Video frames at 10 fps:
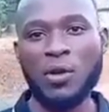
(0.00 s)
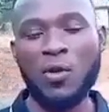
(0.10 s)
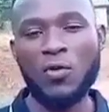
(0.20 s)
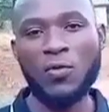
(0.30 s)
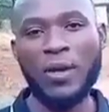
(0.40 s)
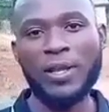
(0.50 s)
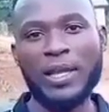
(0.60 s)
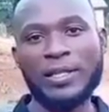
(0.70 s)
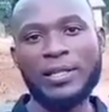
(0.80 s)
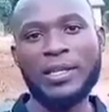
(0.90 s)
we are going to find
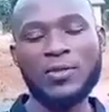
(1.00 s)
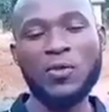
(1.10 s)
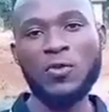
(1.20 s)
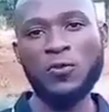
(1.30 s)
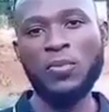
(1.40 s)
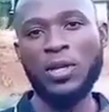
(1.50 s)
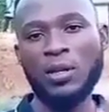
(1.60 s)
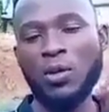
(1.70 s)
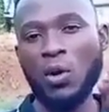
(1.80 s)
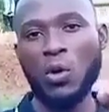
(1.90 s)
that there's going to be
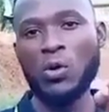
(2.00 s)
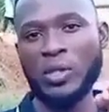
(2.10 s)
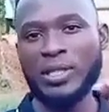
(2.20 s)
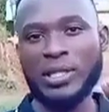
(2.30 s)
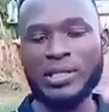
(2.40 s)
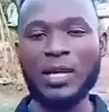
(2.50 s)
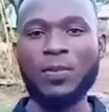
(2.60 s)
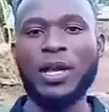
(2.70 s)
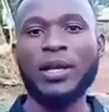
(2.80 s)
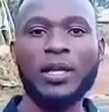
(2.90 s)
low oxygen
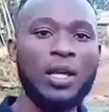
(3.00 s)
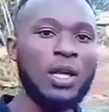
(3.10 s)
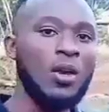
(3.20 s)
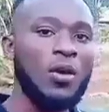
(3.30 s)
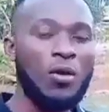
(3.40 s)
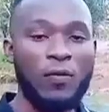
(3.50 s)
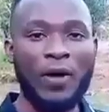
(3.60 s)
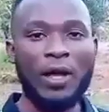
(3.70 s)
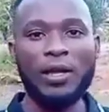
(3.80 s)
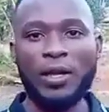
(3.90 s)
supply all
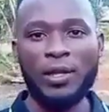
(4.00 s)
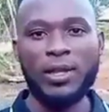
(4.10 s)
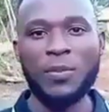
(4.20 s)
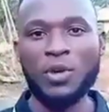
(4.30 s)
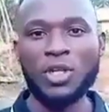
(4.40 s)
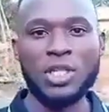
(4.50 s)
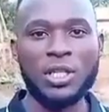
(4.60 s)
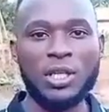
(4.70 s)
over the body.